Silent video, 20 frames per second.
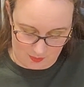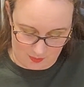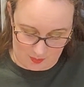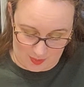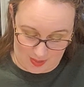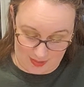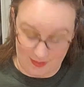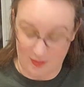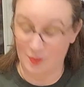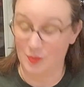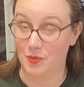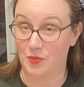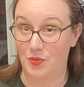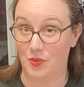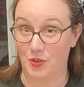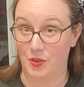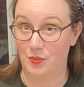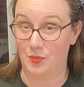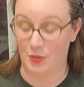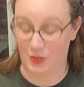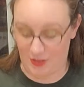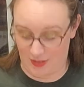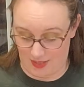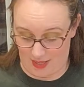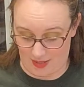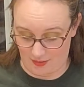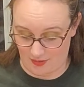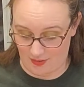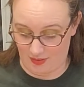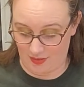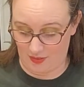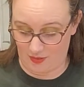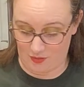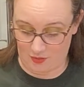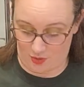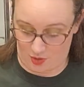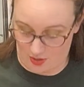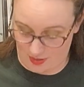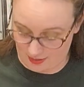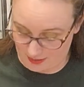want it before you put it down. Again,
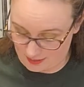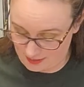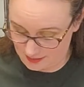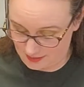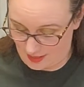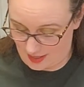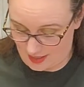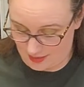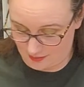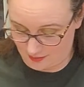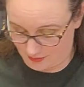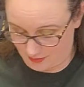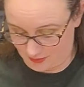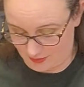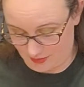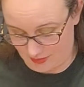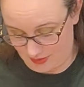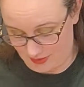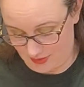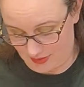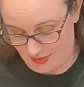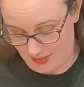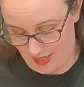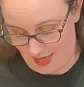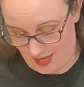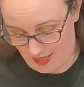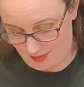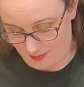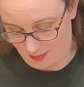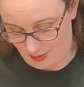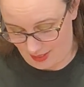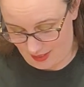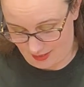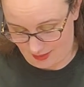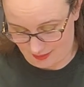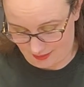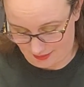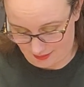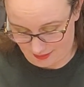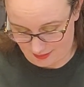drawing things on first is not a bad
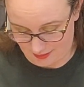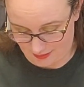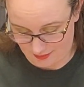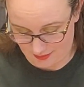idea.